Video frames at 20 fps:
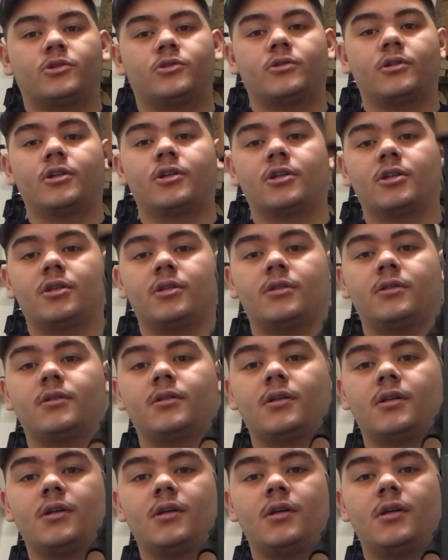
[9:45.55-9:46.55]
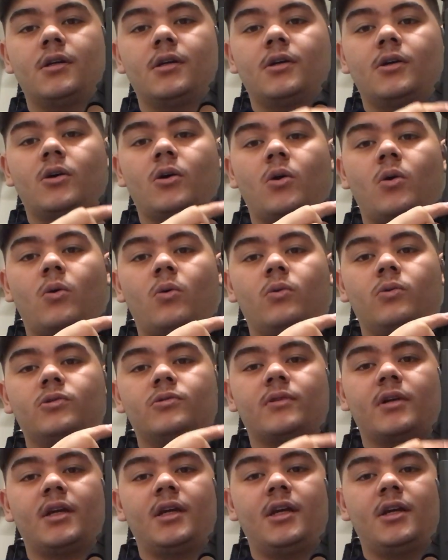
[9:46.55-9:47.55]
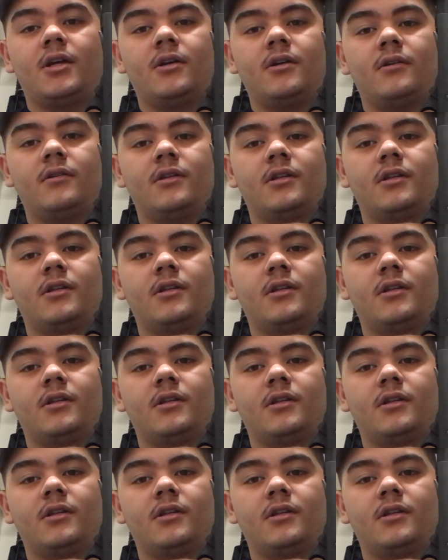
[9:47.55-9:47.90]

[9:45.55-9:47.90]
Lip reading: trigger holes right here.